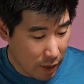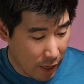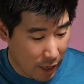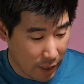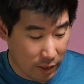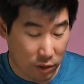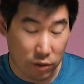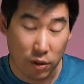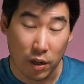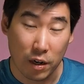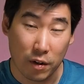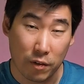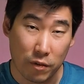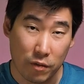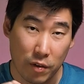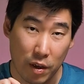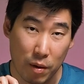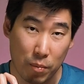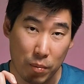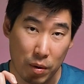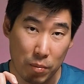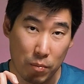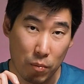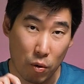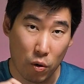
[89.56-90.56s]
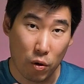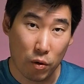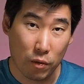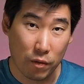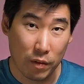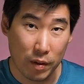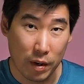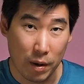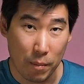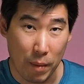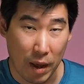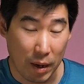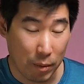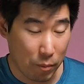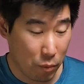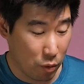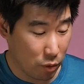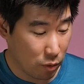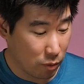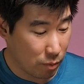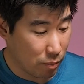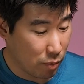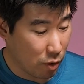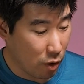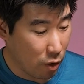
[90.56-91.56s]
It's got a fair bit more than the
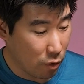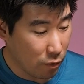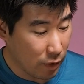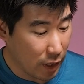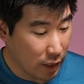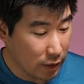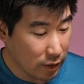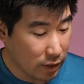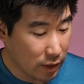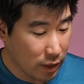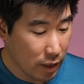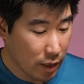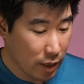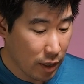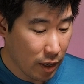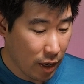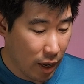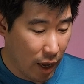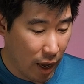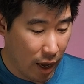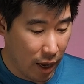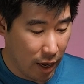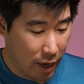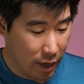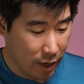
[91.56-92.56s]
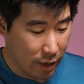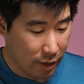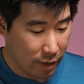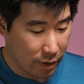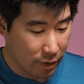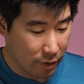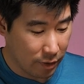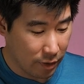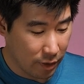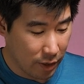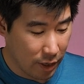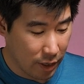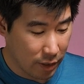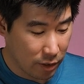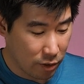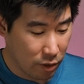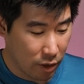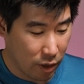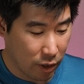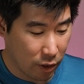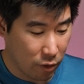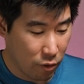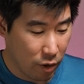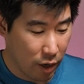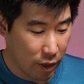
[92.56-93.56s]
MacBook Pro does, and it's
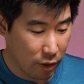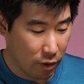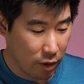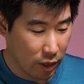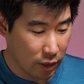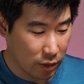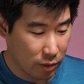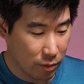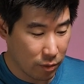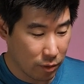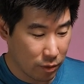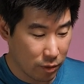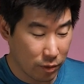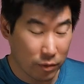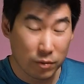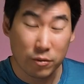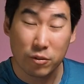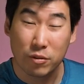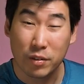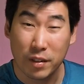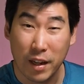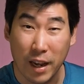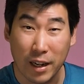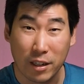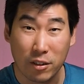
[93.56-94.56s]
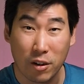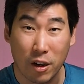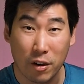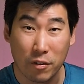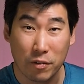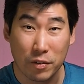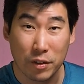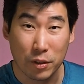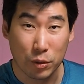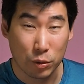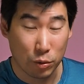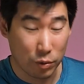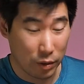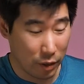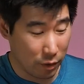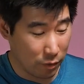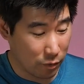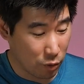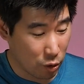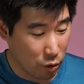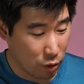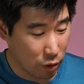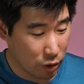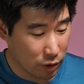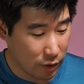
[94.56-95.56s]
got a quite nice little tactile feel to it,
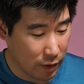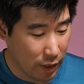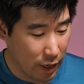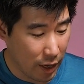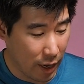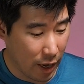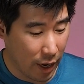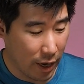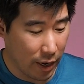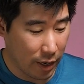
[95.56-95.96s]
of course, there.